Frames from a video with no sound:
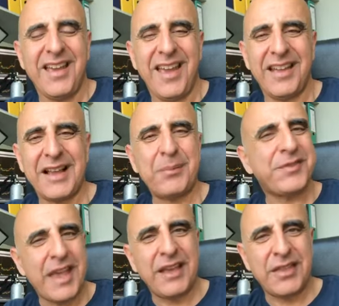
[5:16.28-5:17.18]
And I'm
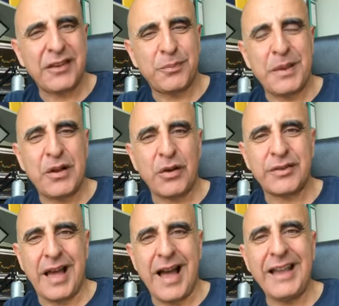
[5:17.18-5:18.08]
saying this because
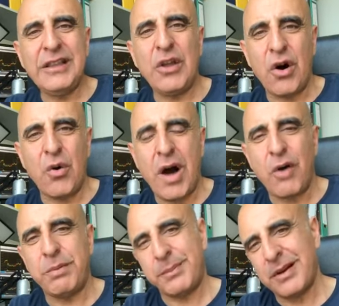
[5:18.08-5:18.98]
I know how
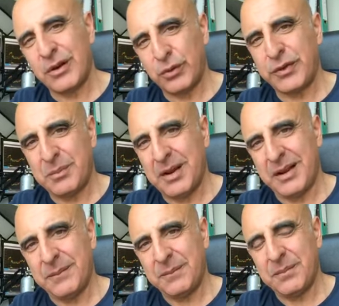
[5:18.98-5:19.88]
people are losing money.
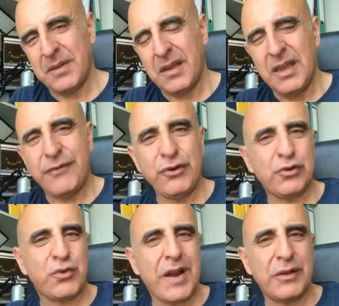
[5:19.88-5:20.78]
If you're
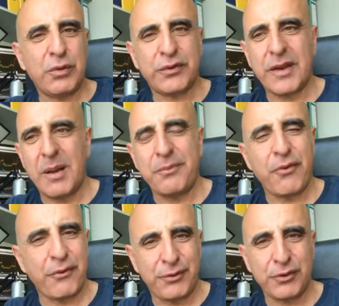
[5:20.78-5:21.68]
trying to scalp
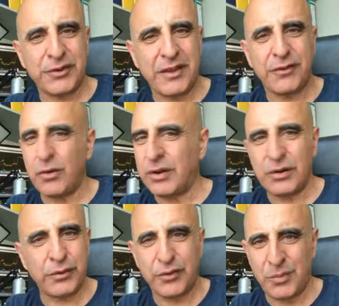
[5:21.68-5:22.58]
for a few cents, you're going to
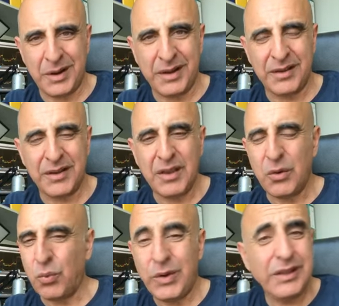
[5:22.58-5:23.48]
lose your money.
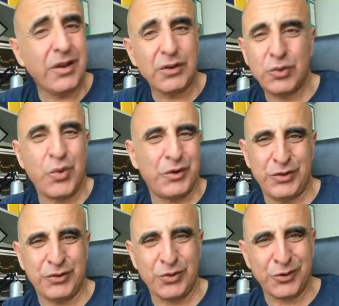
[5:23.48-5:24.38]
We don't want
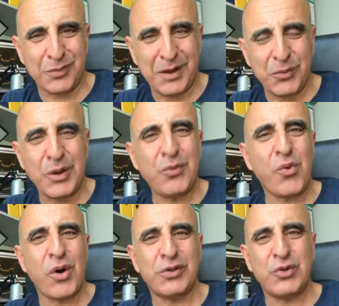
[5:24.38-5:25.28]
you to lose money. We
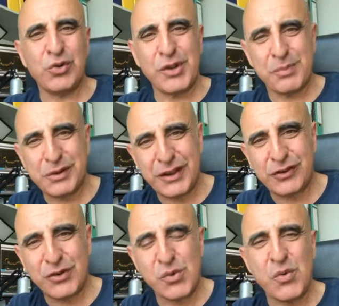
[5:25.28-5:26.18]
want good
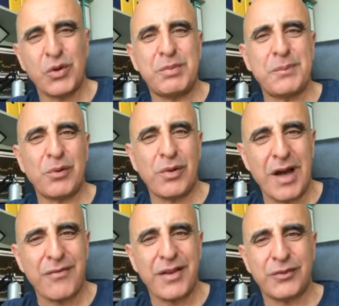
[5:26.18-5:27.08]
reputation. We want people who
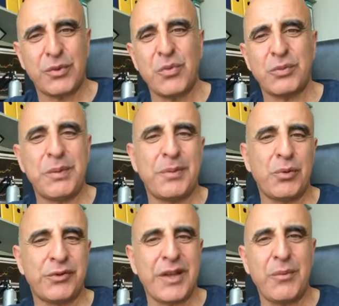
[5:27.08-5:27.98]
love us. We want people who
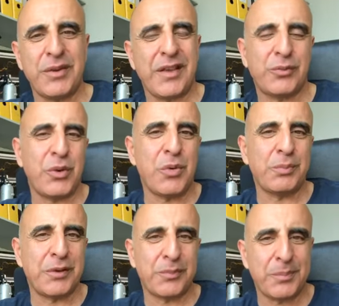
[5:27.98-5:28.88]
stay with us. We want
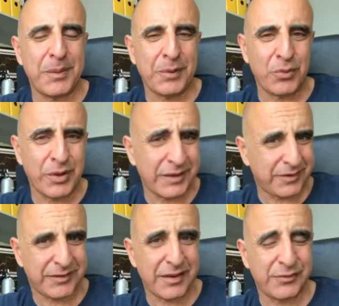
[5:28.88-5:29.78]
people who get
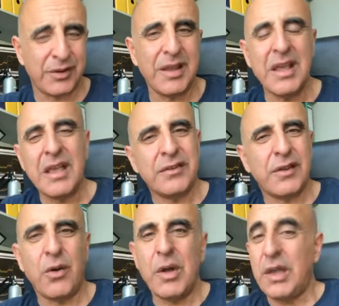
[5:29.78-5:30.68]
successful.
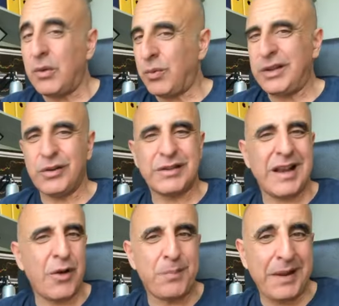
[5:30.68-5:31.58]
So we don't
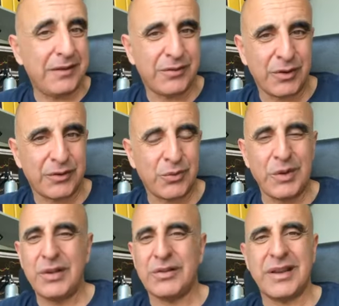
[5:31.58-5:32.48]
allow penny stocks. We
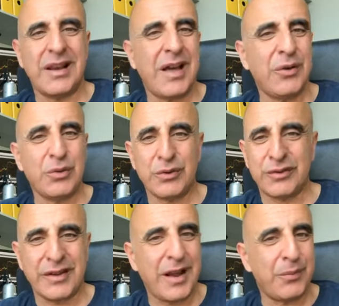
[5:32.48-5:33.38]
don't allow you to
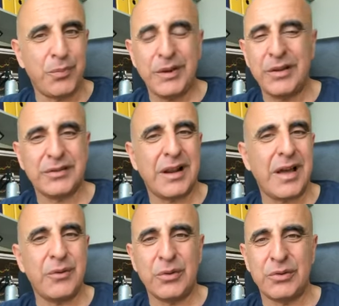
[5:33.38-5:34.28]
scalp. We don't
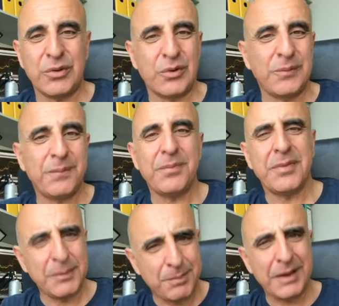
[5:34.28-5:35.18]
allow you to,
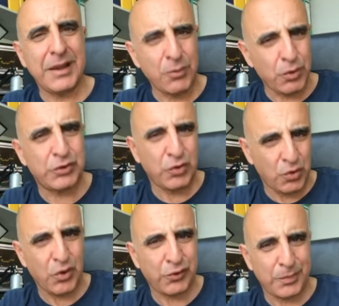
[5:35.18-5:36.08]
depending what you
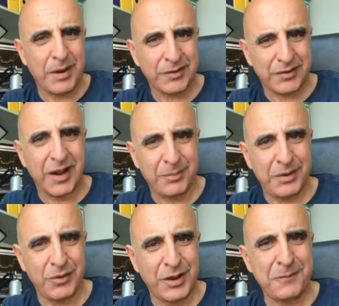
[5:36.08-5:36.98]
call
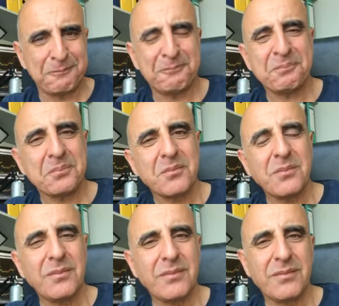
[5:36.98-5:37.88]
scalping, okay?
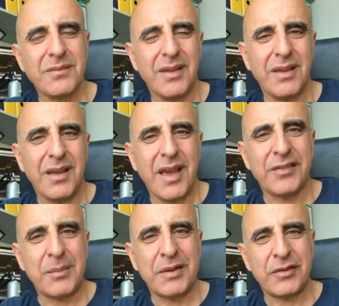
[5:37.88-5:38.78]
As
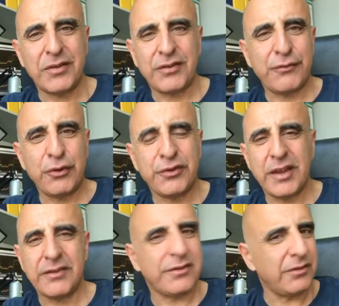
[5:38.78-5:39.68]
I mentioned, just a few
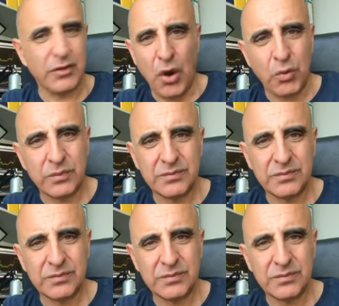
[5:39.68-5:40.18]
cents? No.